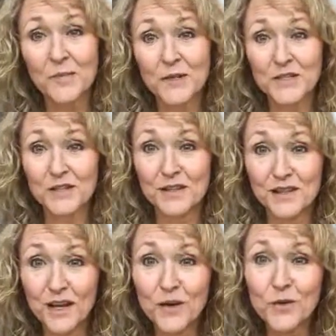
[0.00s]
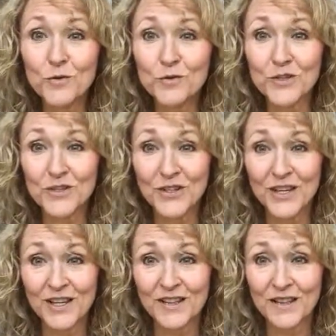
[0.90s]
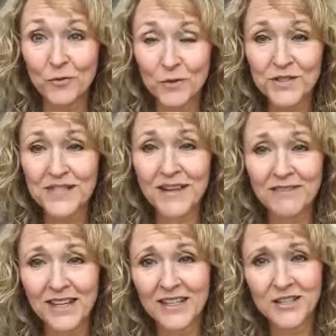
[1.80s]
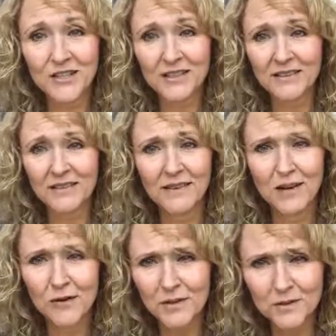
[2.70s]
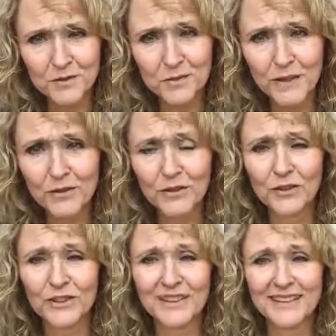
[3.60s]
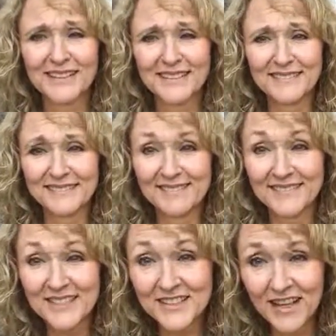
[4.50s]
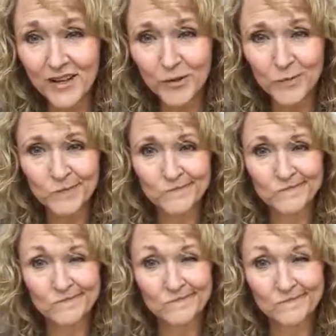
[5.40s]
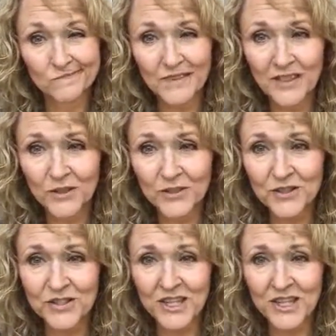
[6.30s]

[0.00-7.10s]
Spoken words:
But to those that want salvation, oh, it'll smell good. So, here's the